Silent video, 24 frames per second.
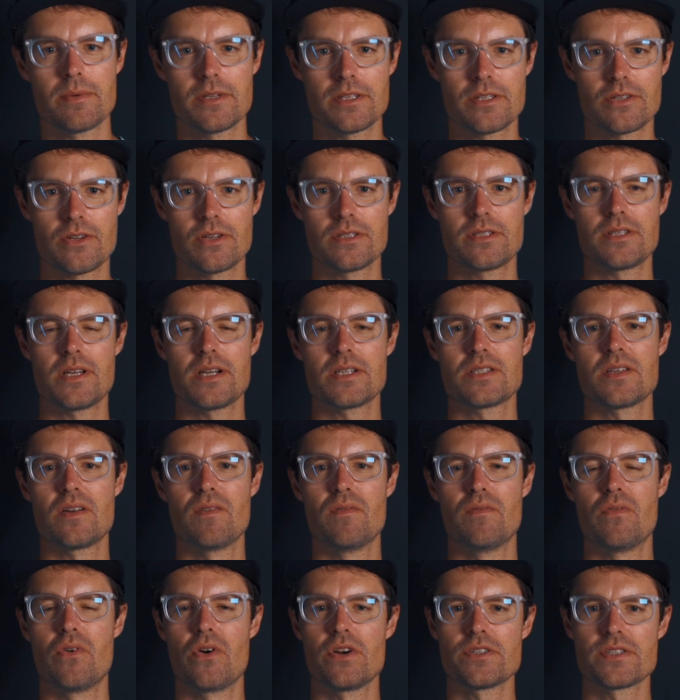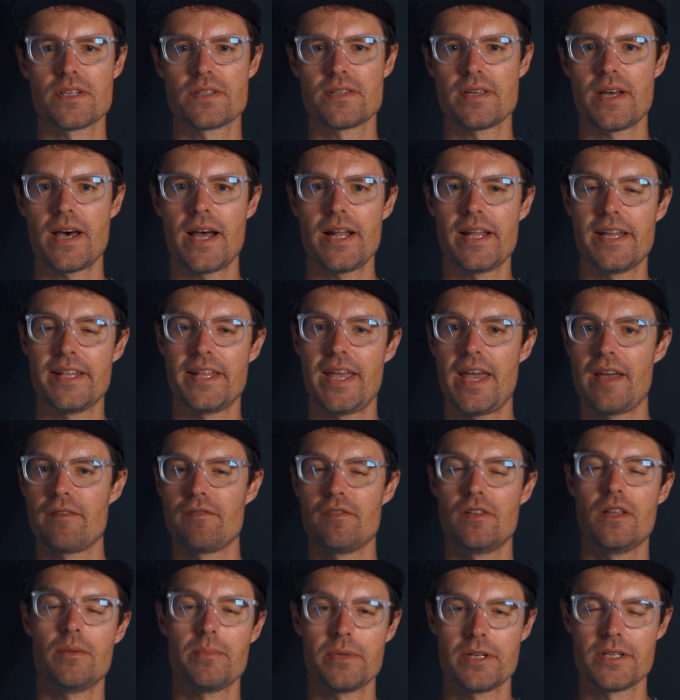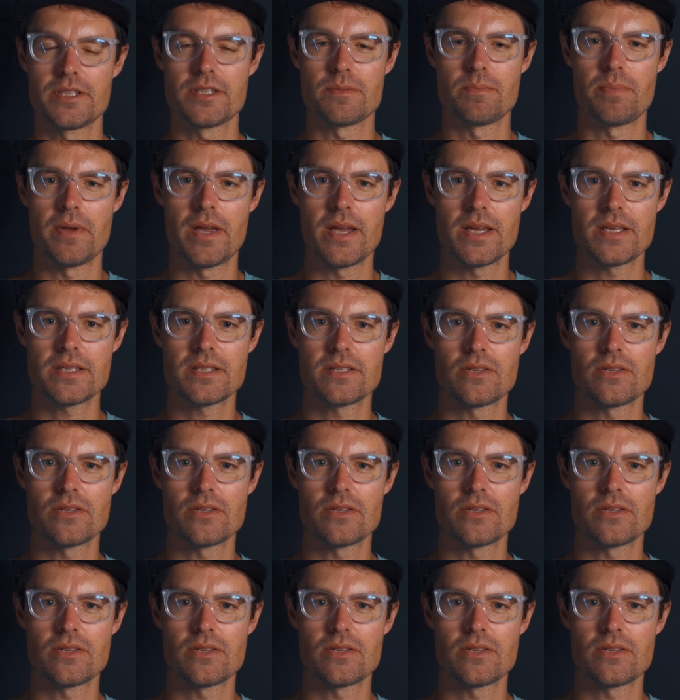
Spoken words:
is because they're so versatile and I have limited space,